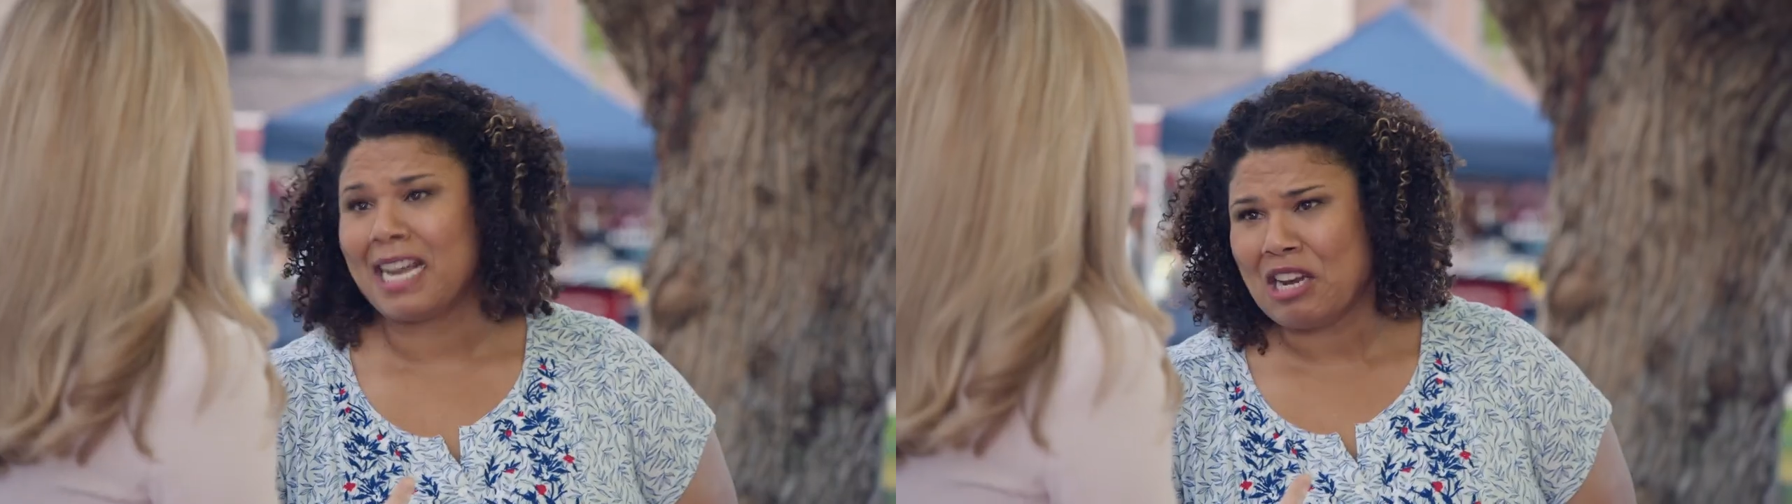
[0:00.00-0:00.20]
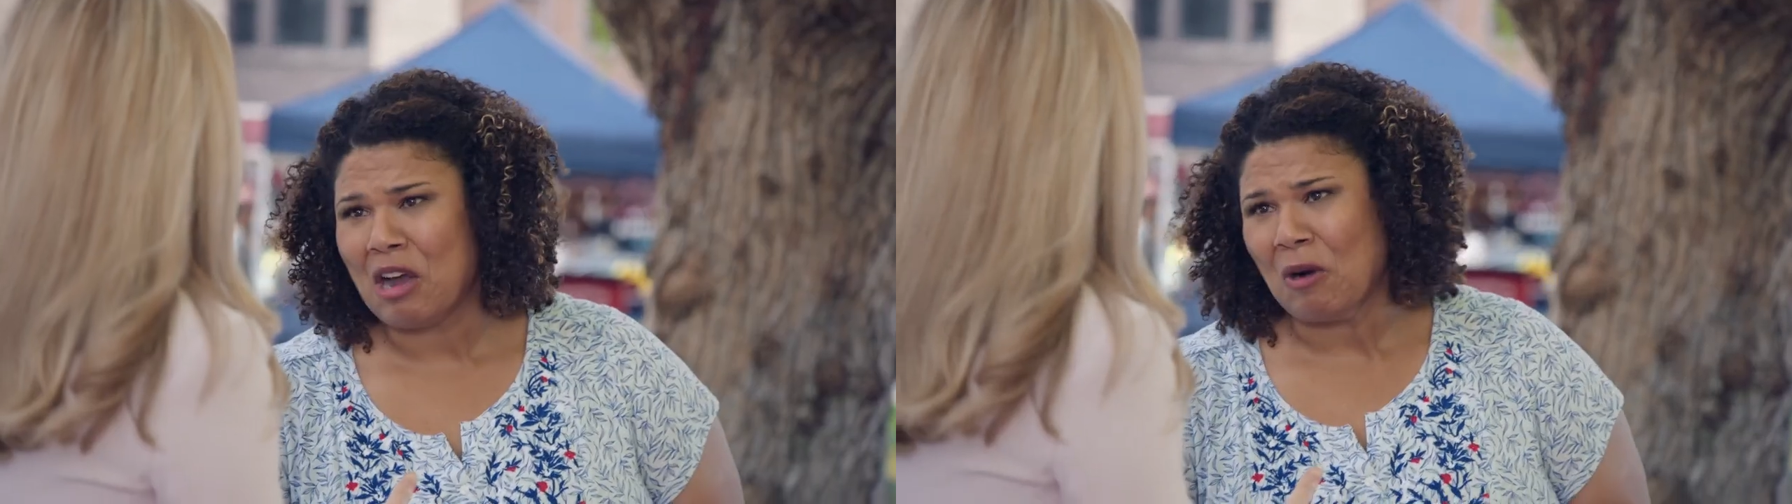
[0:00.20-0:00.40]

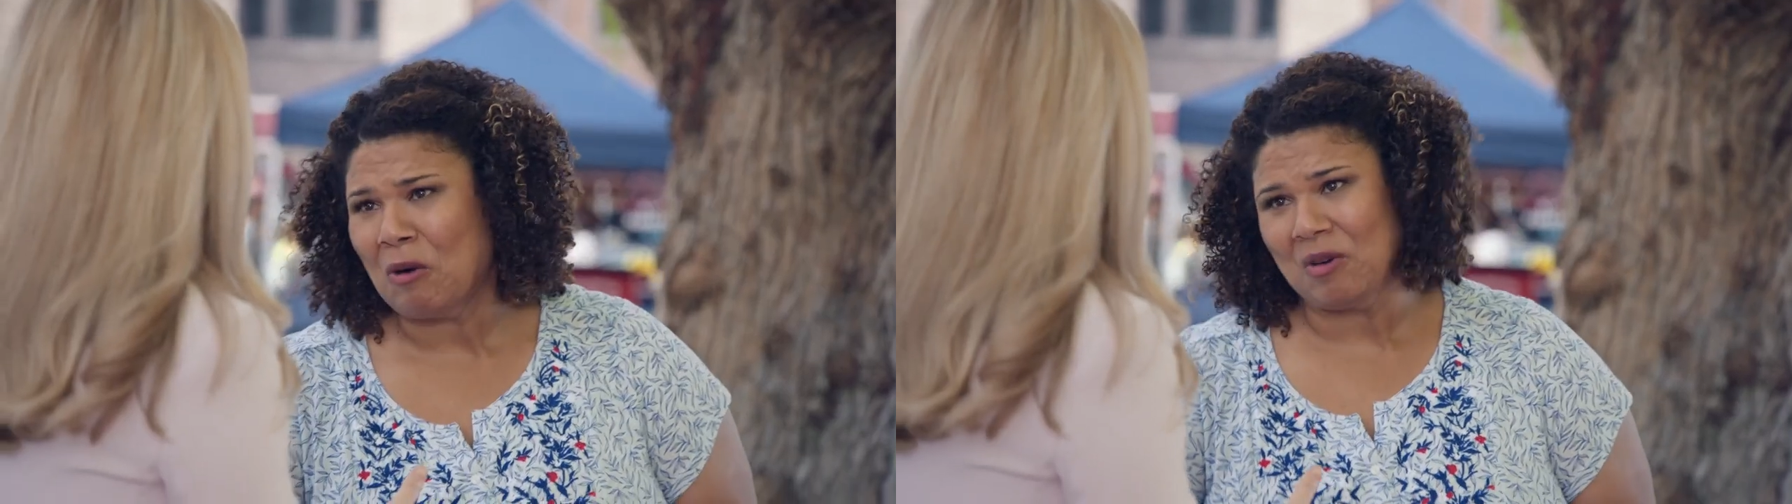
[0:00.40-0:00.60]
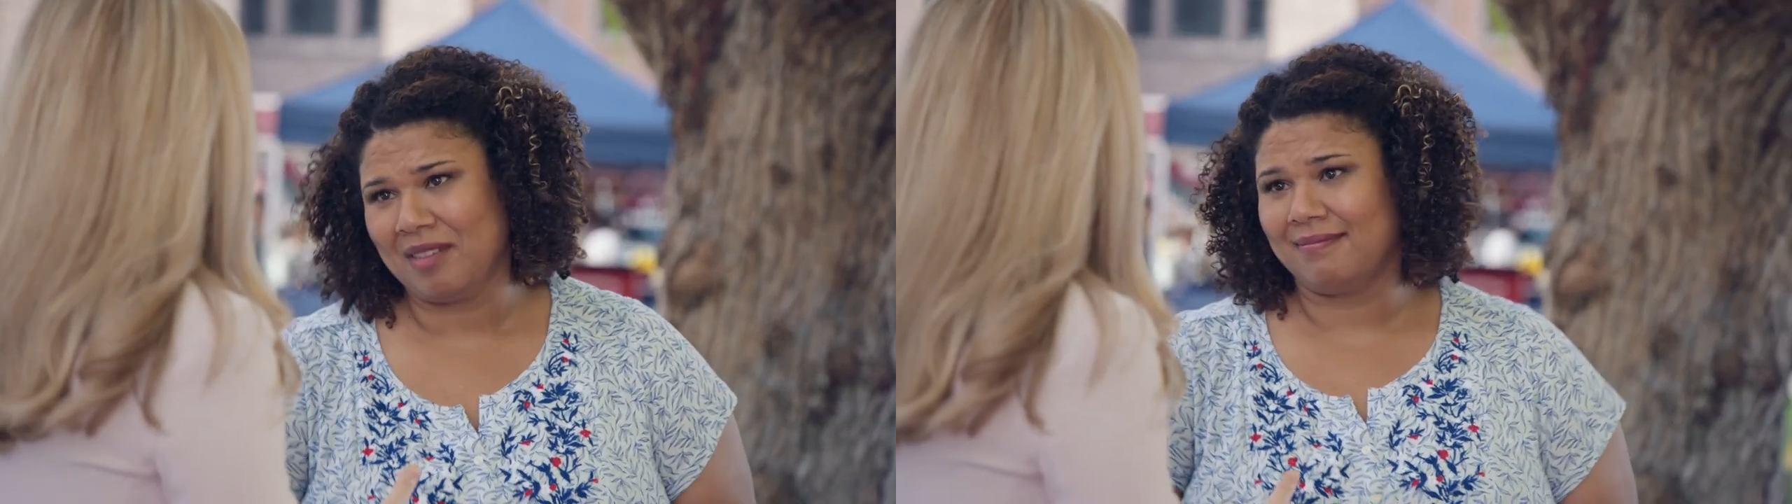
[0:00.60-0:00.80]
I
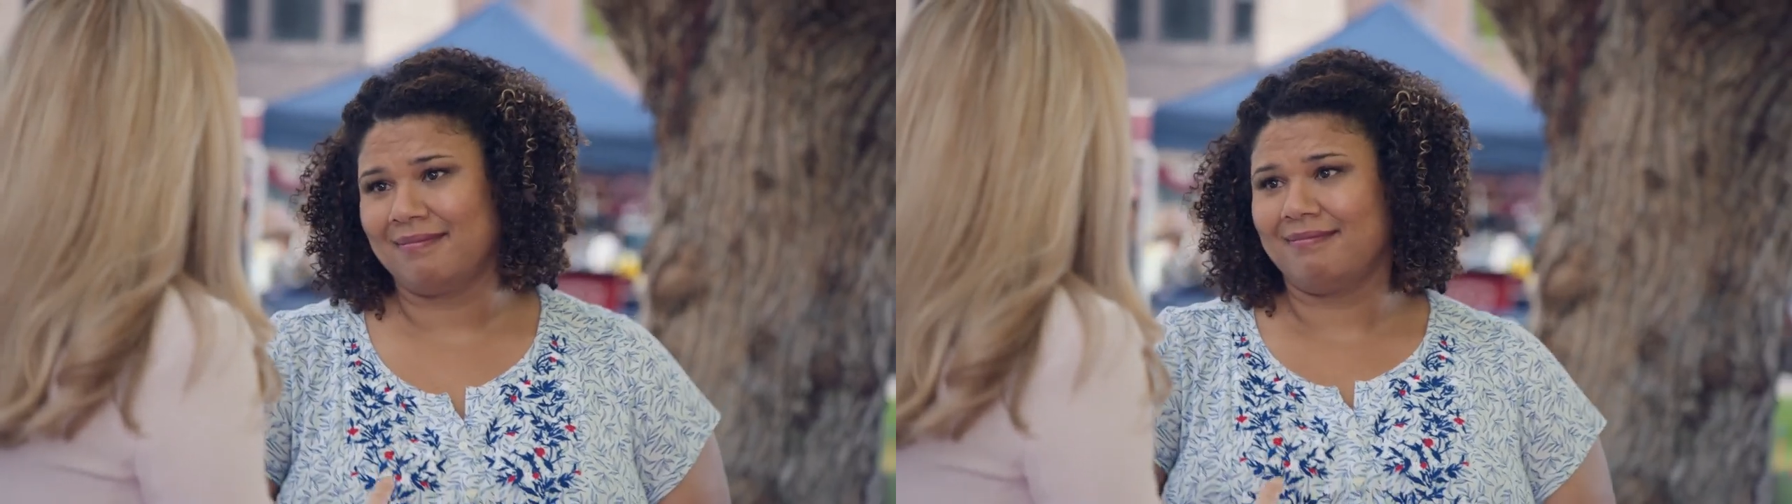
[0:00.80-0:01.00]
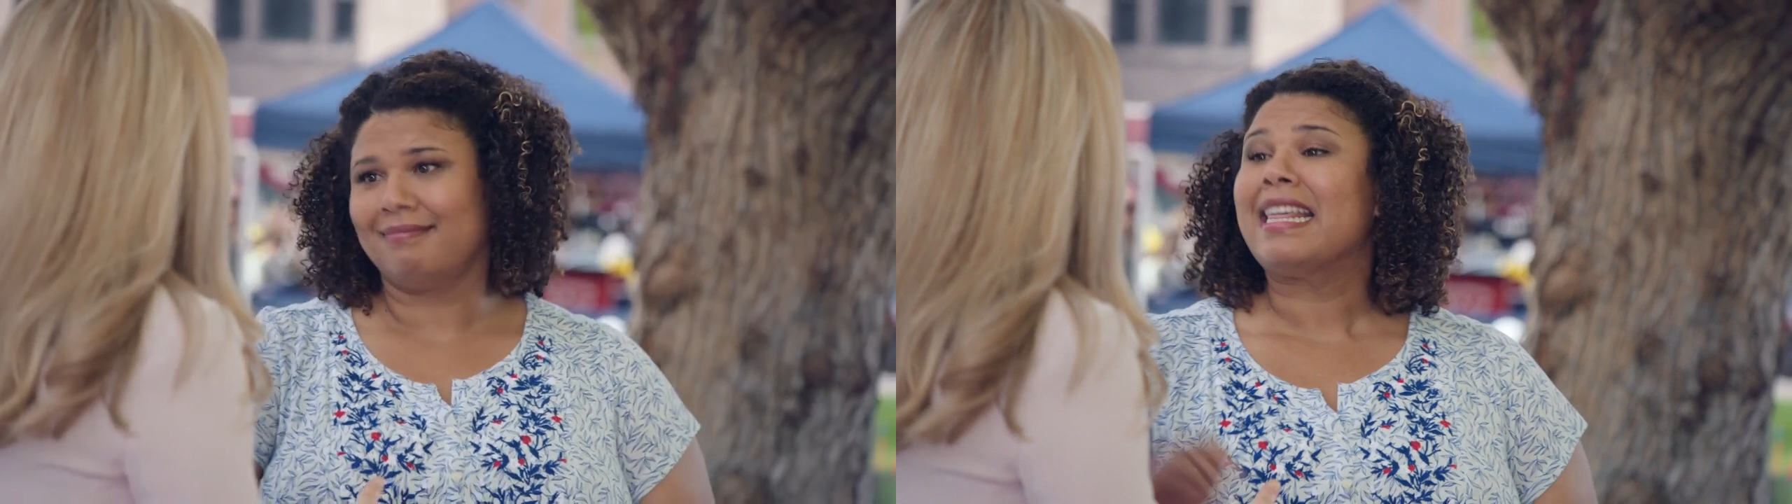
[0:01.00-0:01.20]
know.
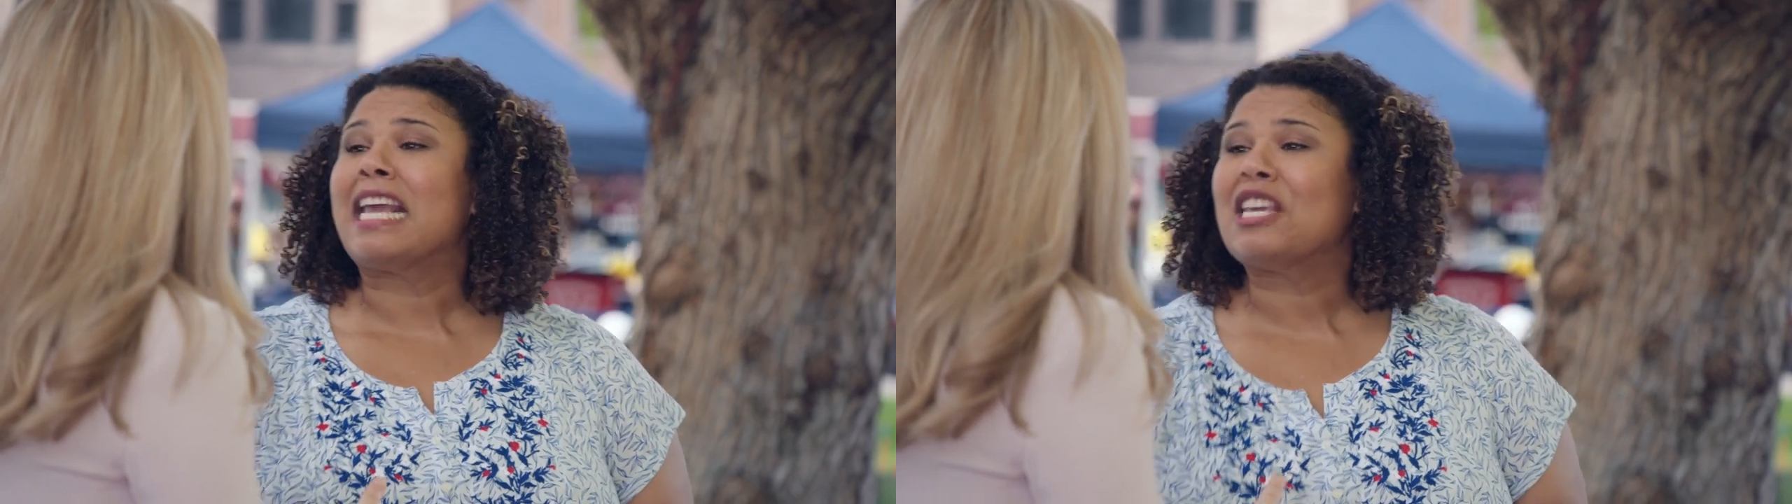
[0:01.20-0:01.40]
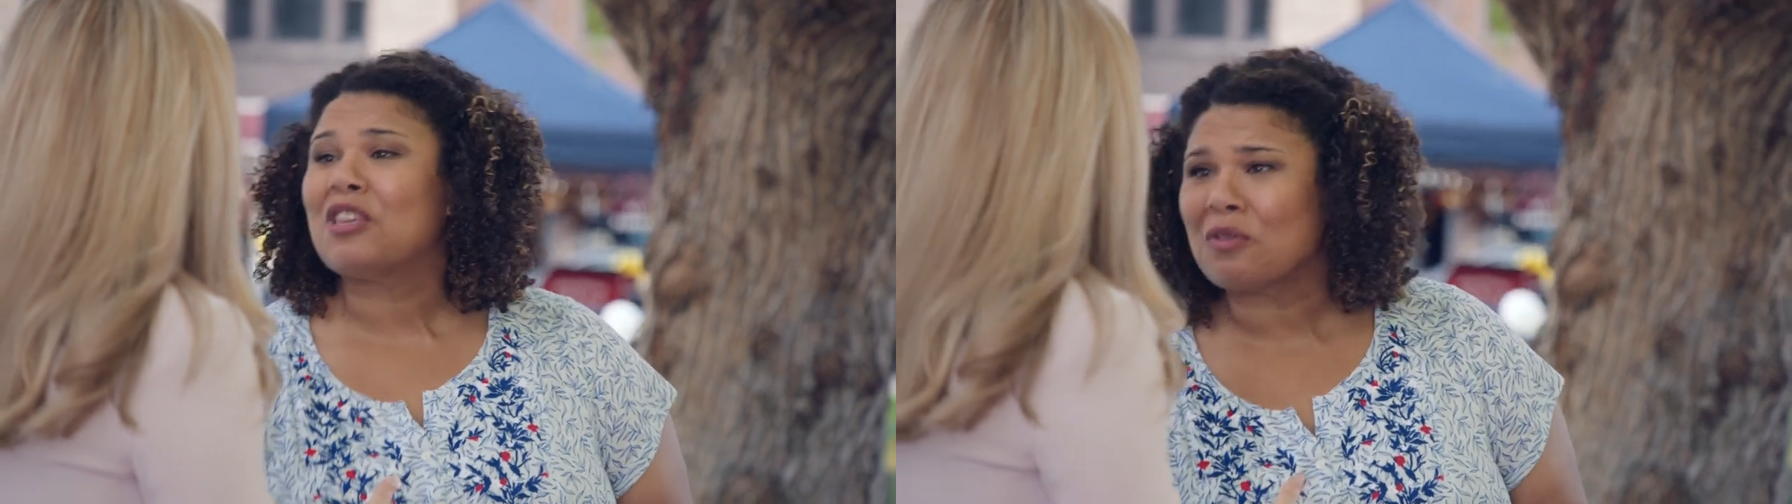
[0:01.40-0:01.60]
Thank